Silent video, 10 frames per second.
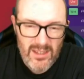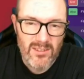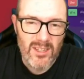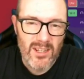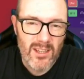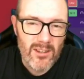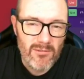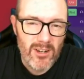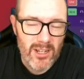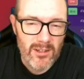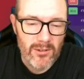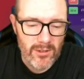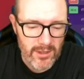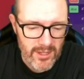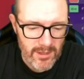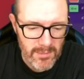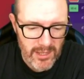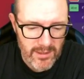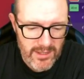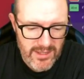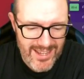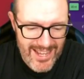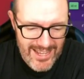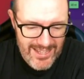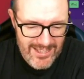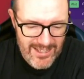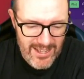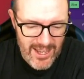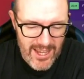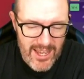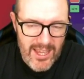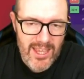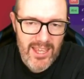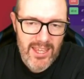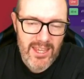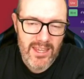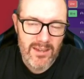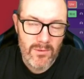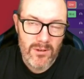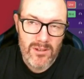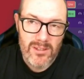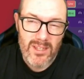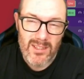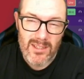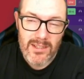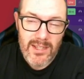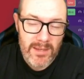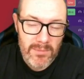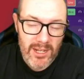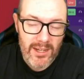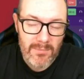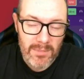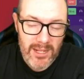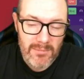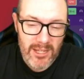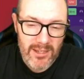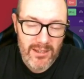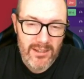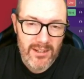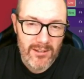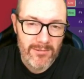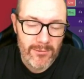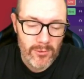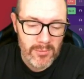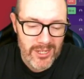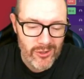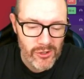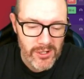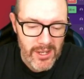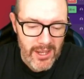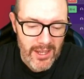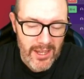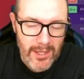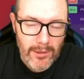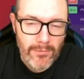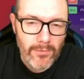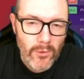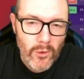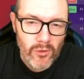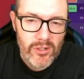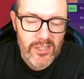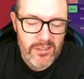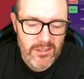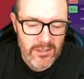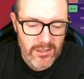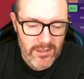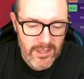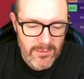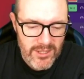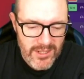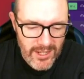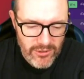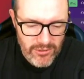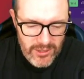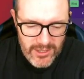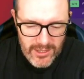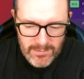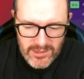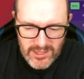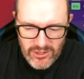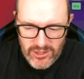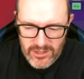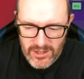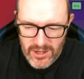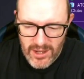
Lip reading: And see, the other really annoying thing about this is he was, as a deep-lying playmaker in our formation, he had the full green circle. He was a natural in that position.